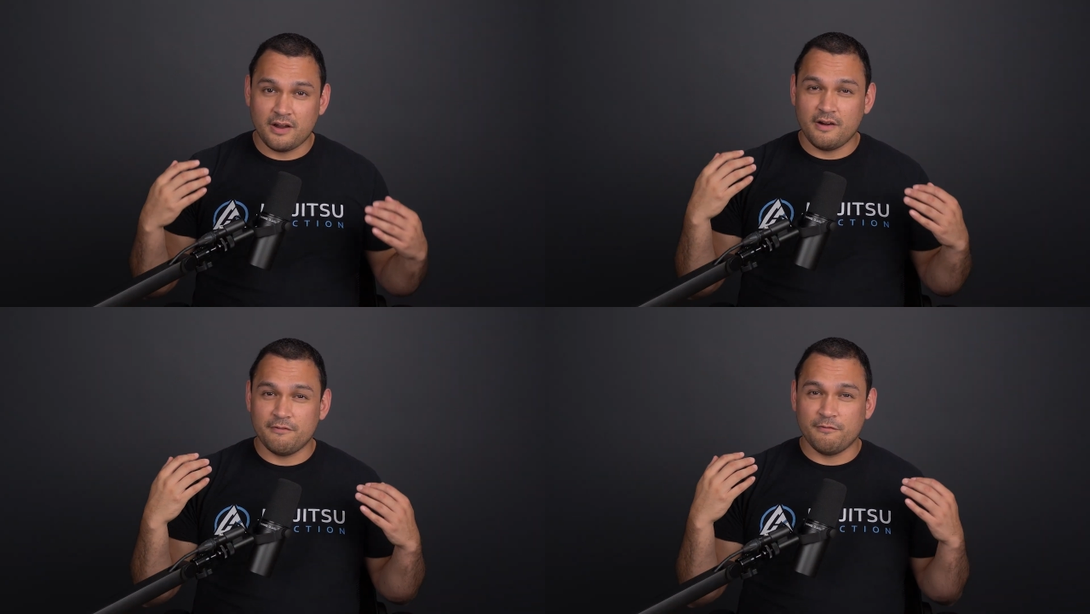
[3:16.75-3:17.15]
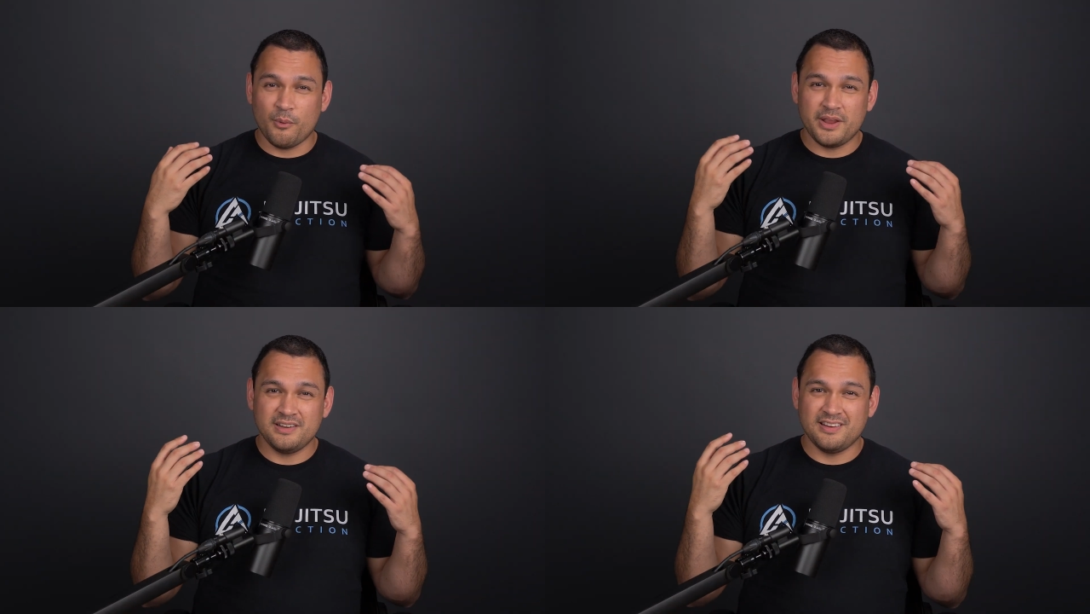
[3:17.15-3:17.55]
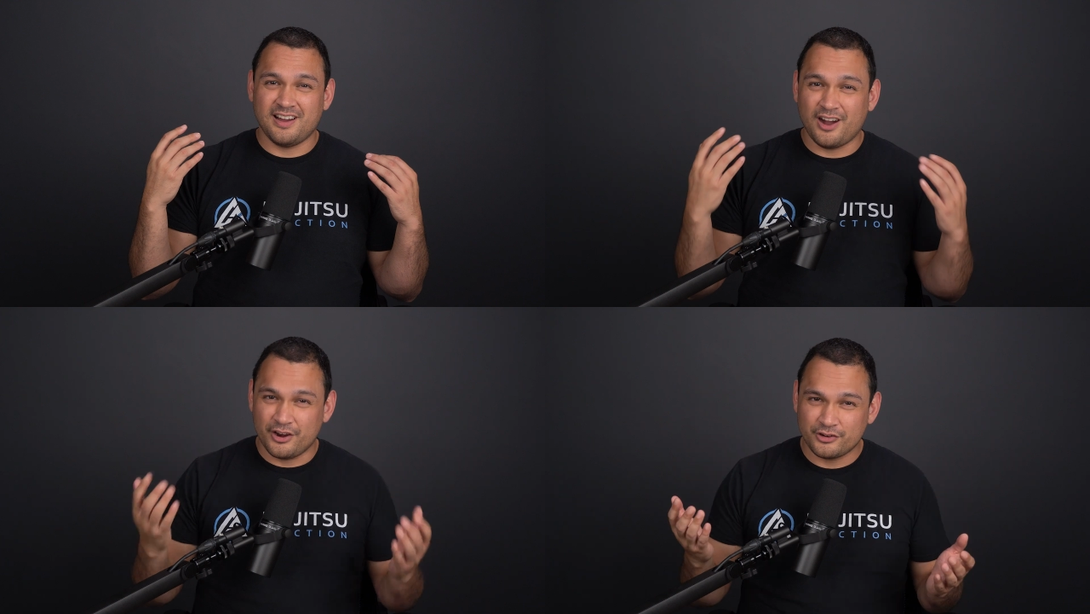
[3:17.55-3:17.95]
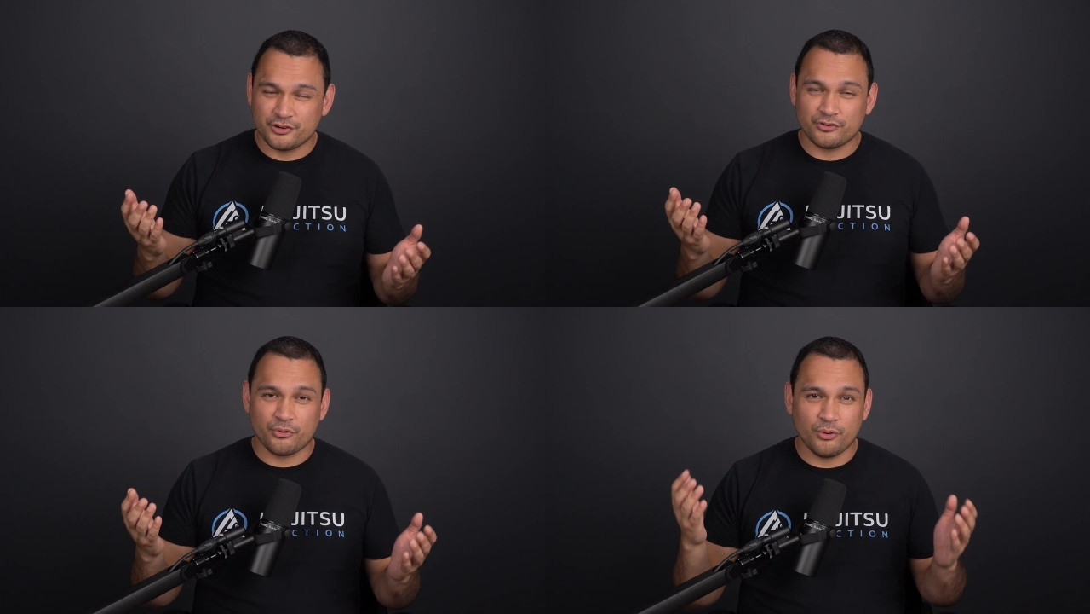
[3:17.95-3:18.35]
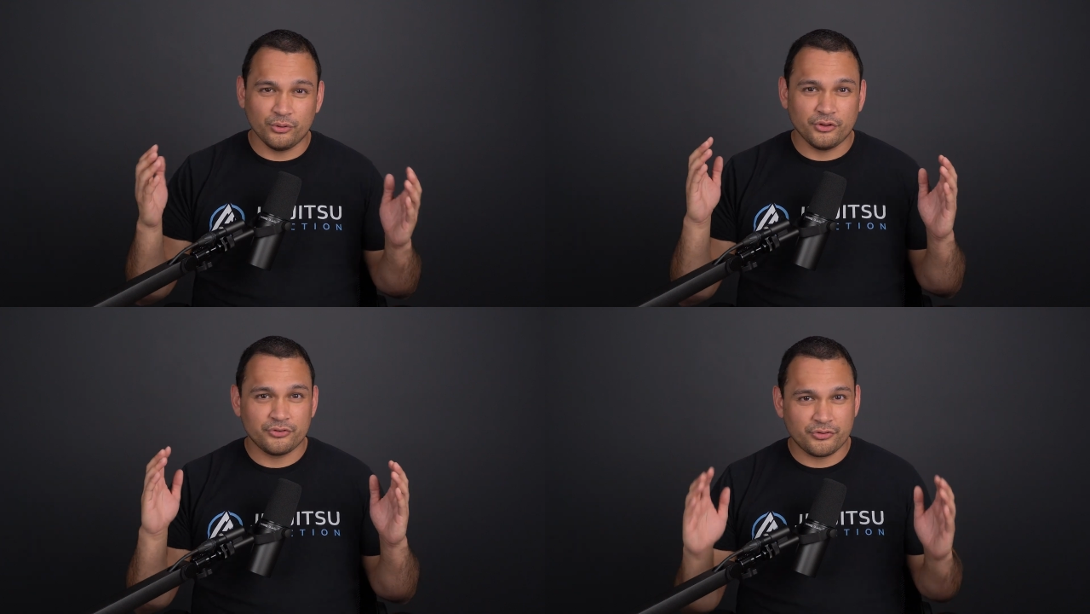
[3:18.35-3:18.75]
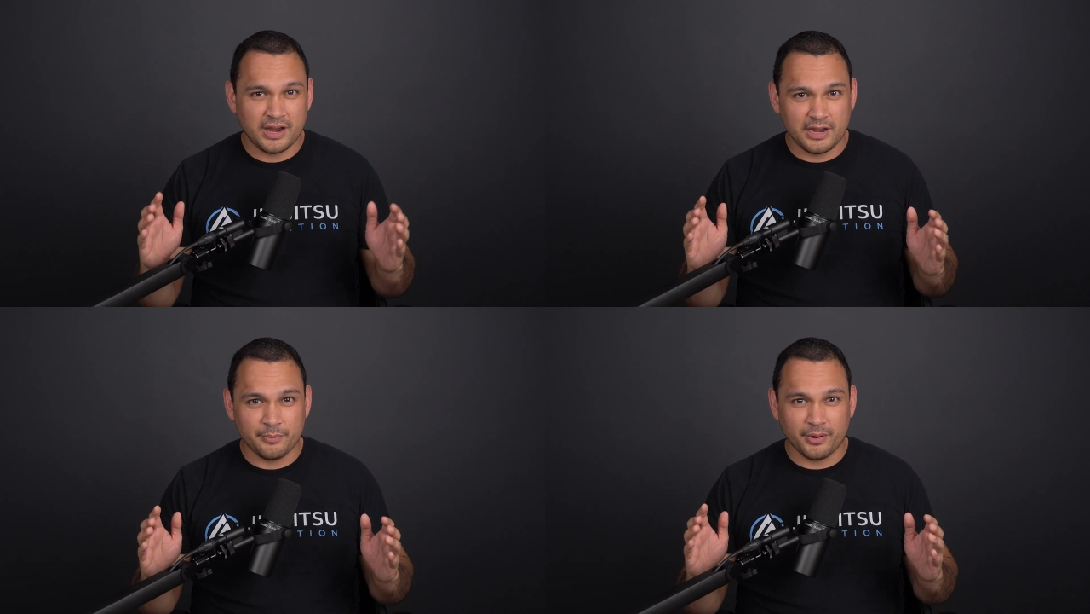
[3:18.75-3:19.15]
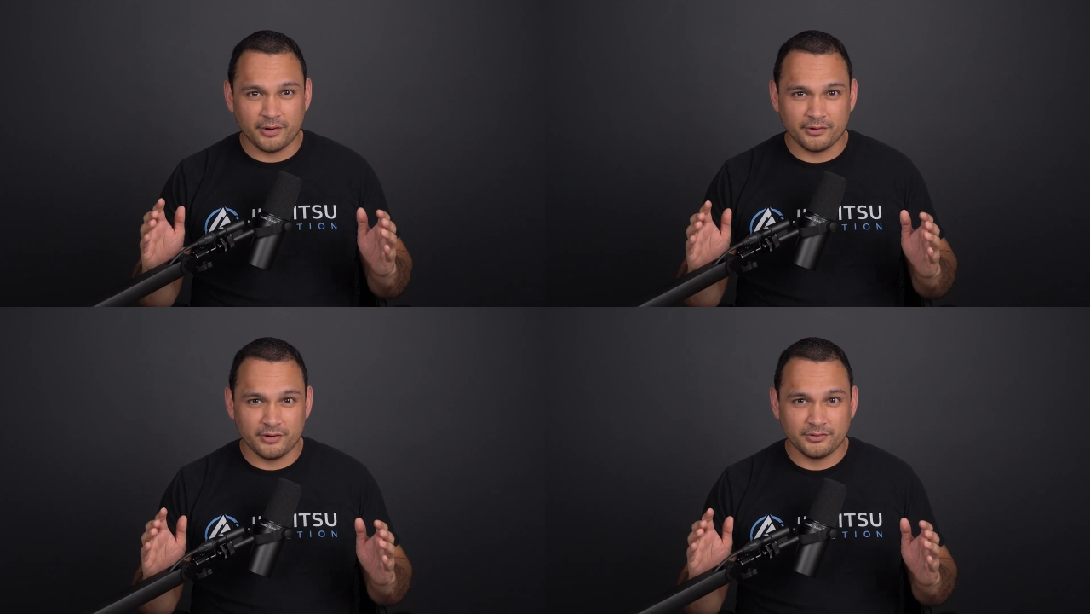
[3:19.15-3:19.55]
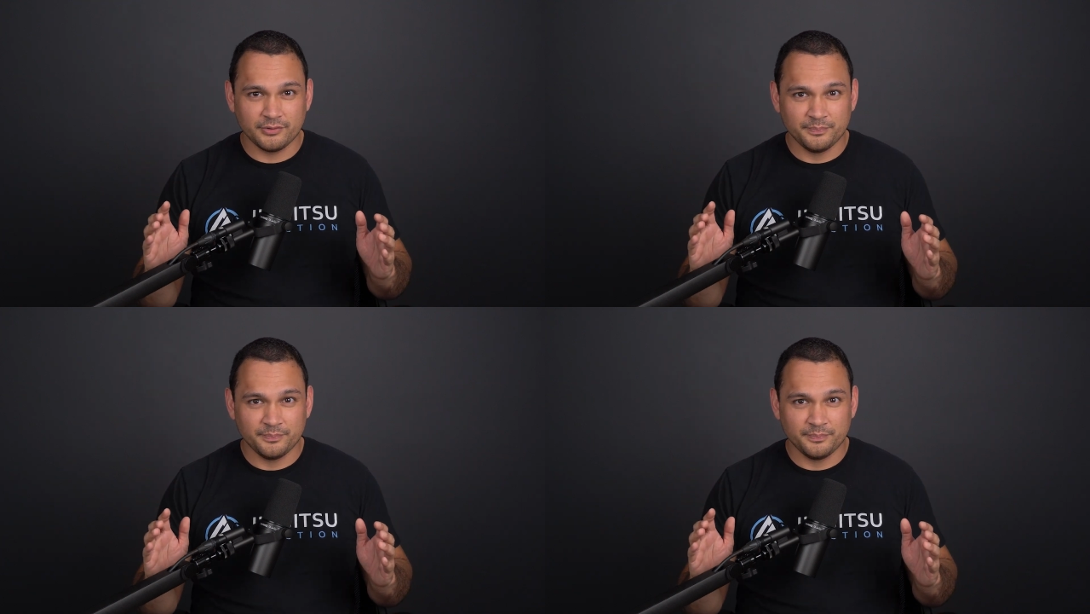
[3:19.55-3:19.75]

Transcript: avoid uncontrolled training partners.